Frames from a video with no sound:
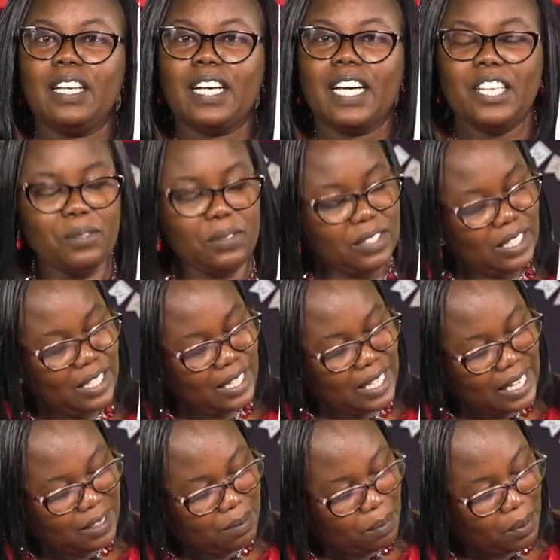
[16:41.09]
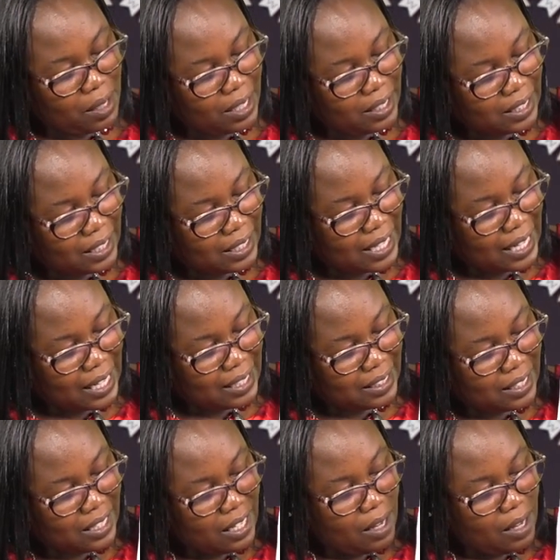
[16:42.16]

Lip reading: Can you see that, boys and girls?